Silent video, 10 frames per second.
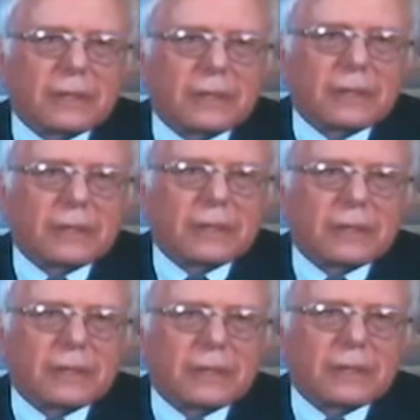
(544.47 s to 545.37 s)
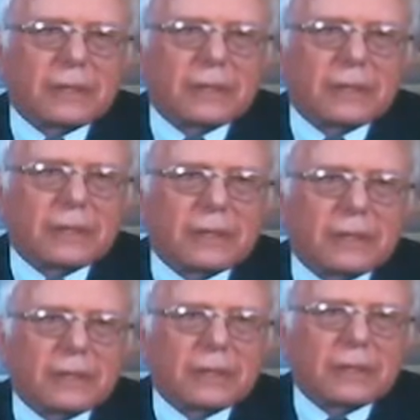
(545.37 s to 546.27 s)

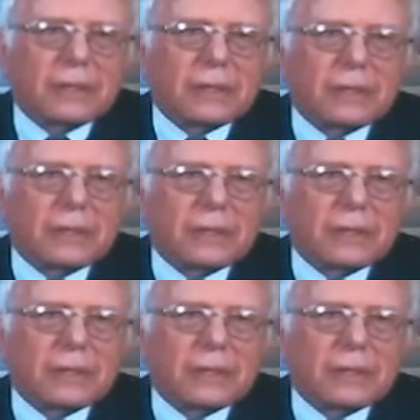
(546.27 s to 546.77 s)
(not speaking)